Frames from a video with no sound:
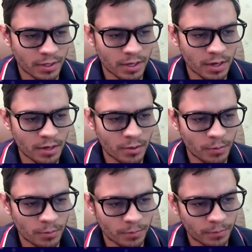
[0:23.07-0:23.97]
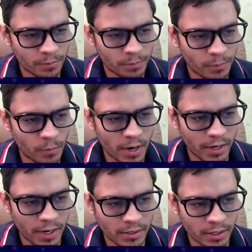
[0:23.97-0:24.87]
Here, white
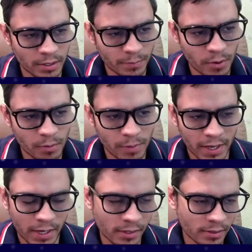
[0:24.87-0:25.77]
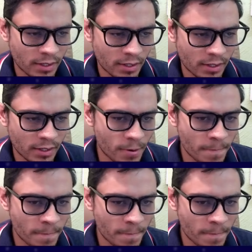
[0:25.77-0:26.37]
can take the pawn, black can take the pawn,